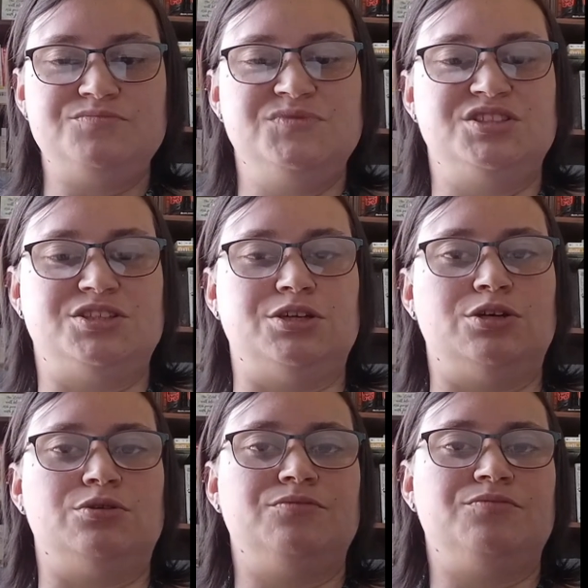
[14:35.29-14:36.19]

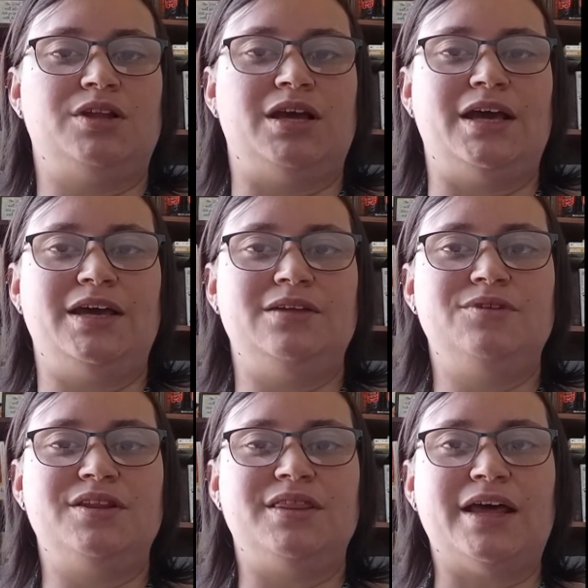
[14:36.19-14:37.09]
So I
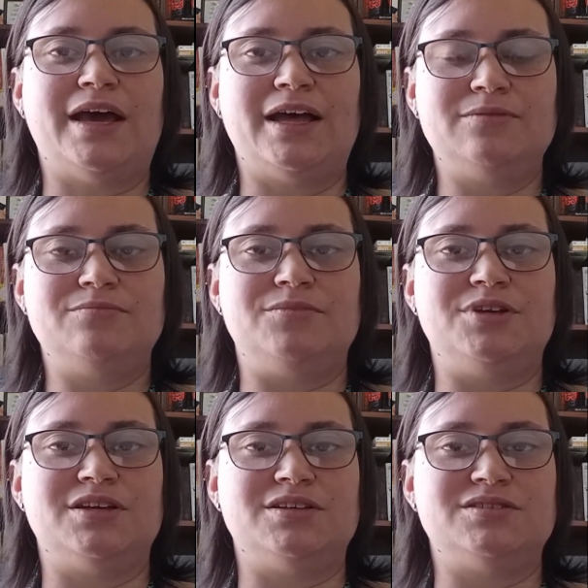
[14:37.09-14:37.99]
did that
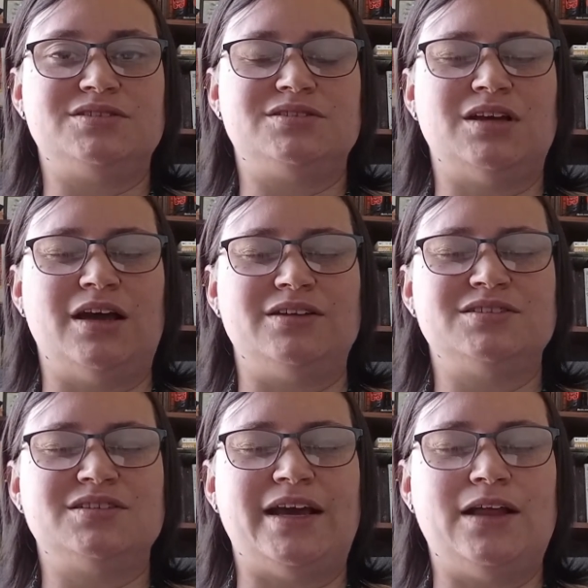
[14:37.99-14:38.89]
because
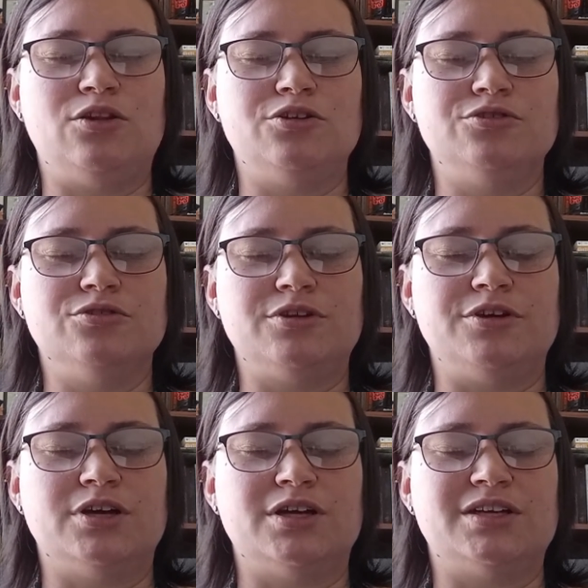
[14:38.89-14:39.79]
honestly, I learned earlier
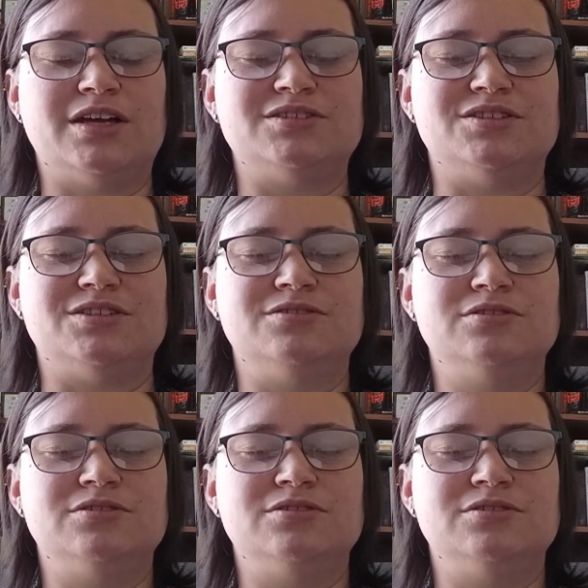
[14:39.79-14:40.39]
on not to,